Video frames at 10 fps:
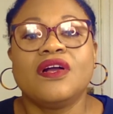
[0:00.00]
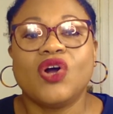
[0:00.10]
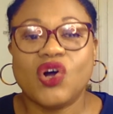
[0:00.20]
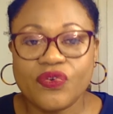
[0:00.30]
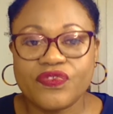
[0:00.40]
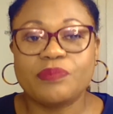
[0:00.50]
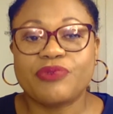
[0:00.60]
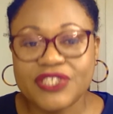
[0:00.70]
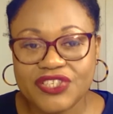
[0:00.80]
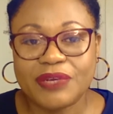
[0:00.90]
of the
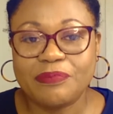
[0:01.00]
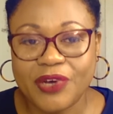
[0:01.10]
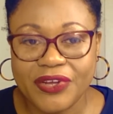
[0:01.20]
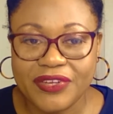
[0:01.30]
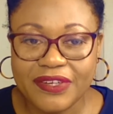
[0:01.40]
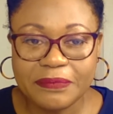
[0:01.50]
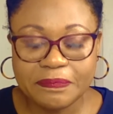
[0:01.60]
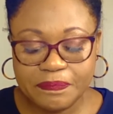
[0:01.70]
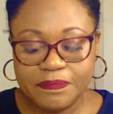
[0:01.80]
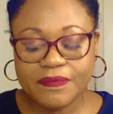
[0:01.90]
British Empire.
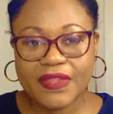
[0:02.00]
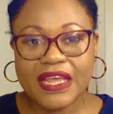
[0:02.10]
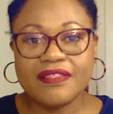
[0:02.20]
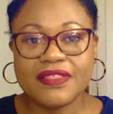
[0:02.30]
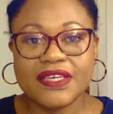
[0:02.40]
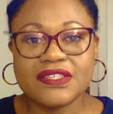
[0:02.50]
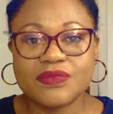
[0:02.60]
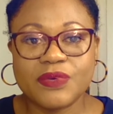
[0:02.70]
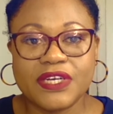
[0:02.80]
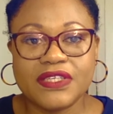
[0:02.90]
And this
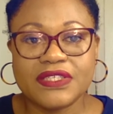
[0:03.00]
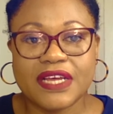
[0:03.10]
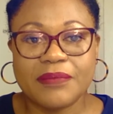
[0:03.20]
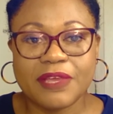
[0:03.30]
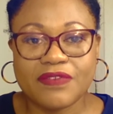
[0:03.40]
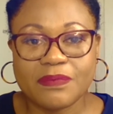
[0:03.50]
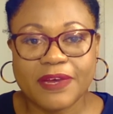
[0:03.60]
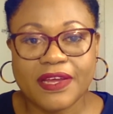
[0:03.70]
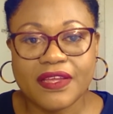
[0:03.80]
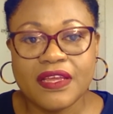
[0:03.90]
was
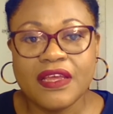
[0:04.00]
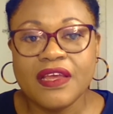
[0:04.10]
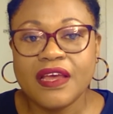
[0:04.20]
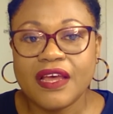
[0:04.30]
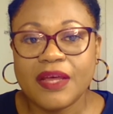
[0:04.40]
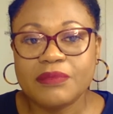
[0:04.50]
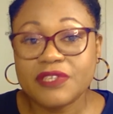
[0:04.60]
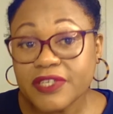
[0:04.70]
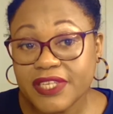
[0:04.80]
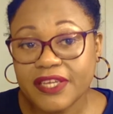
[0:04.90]

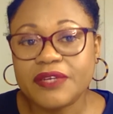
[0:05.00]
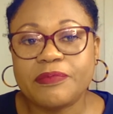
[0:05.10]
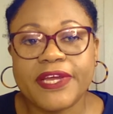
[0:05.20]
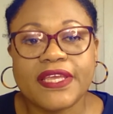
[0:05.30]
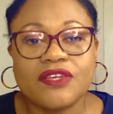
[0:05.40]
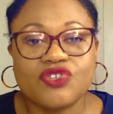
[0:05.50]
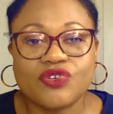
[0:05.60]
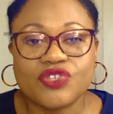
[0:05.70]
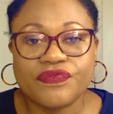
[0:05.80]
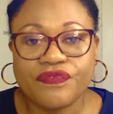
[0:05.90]
started by King
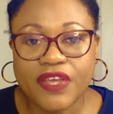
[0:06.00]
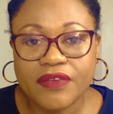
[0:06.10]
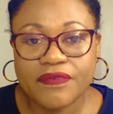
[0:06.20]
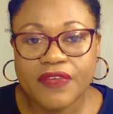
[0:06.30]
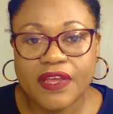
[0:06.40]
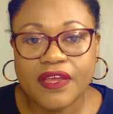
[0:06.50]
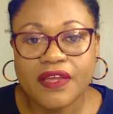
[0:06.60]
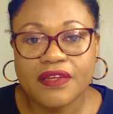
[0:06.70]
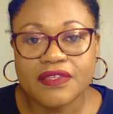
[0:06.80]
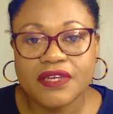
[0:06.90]
George V.
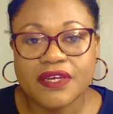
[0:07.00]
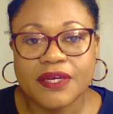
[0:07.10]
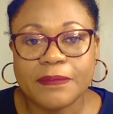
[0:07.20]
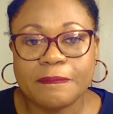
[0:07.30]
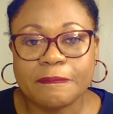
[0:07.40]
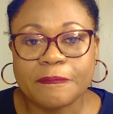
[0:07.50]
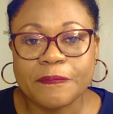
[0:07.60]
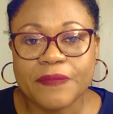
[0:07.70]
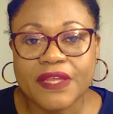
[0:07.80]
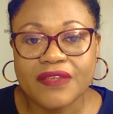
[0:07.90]
And
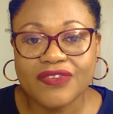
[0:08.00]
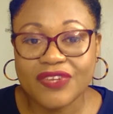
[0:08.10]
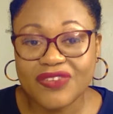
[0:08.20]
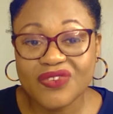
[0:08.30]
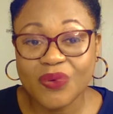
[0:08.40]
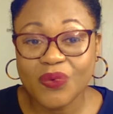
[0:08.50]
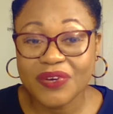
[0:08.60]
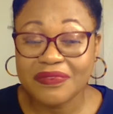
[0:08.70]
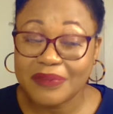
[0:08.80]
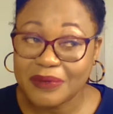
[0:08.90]
so he's got one
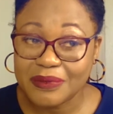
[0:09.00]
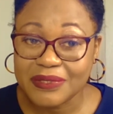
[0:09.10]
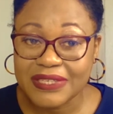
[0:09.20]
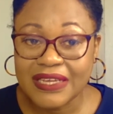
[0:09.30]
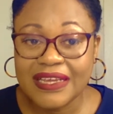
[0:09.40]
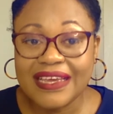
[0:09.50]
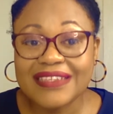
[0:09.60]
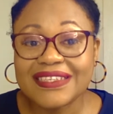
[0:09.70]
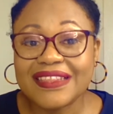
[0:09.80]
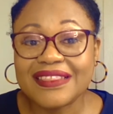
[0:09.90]
of those.
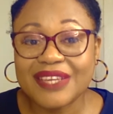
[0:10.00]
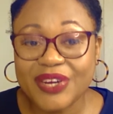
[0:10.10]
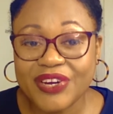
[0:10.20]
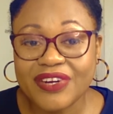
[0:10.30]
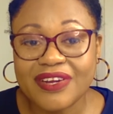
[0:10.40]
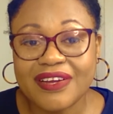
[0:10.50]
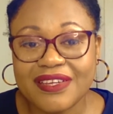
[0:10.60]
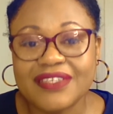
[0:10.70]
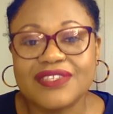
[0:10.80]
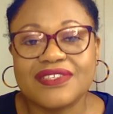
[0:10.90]
It's a third
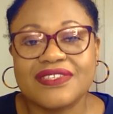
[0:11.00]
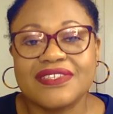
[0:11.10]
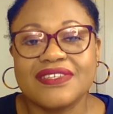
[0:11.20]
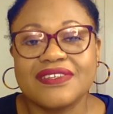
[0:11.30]
highest